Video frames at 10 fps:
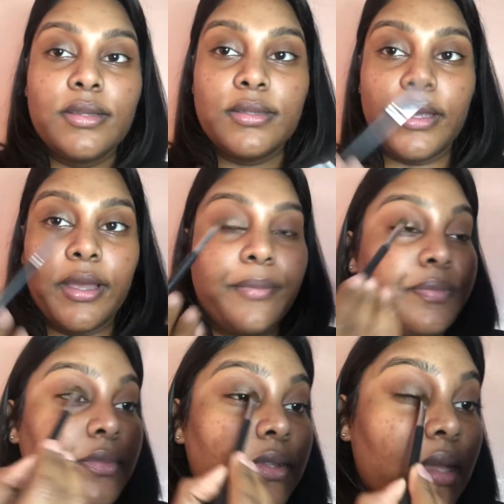So yeah,
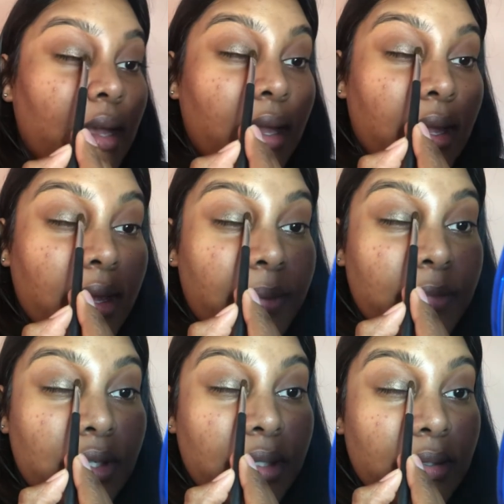so I am
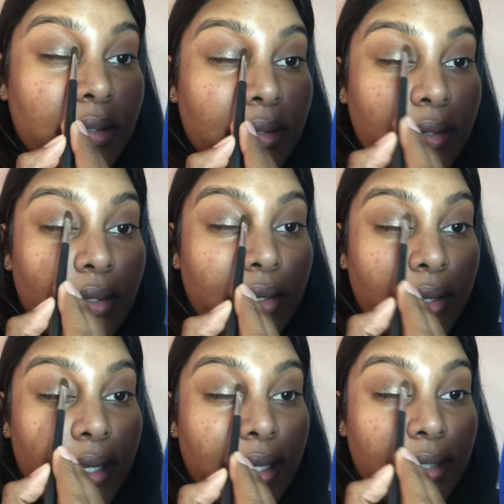just
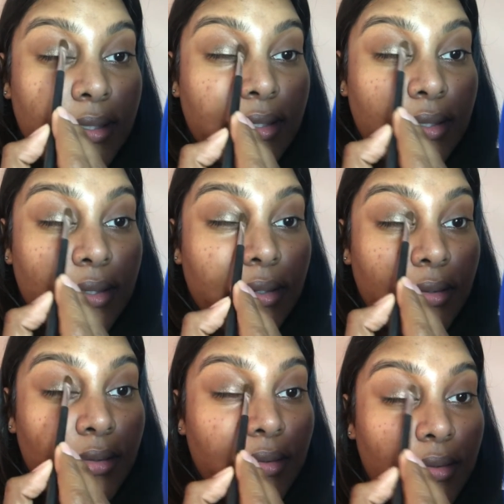going
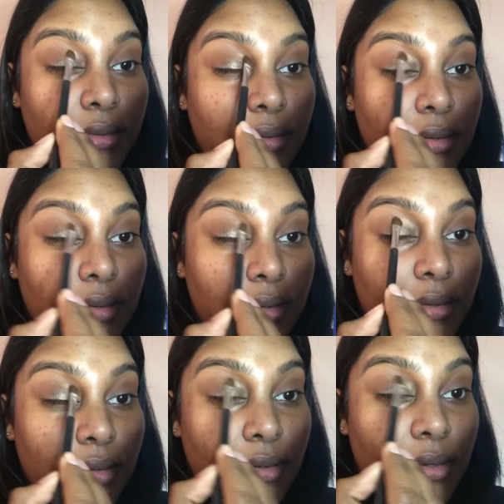to
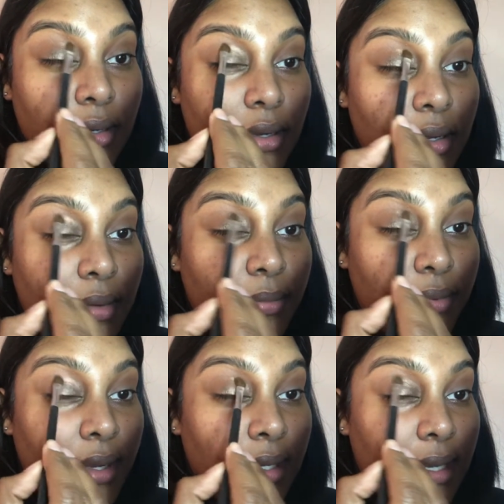
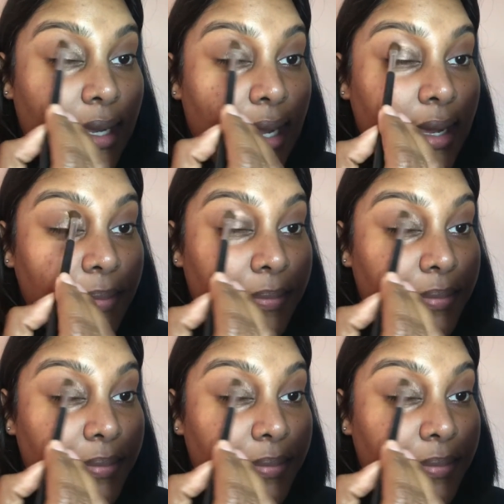bring it up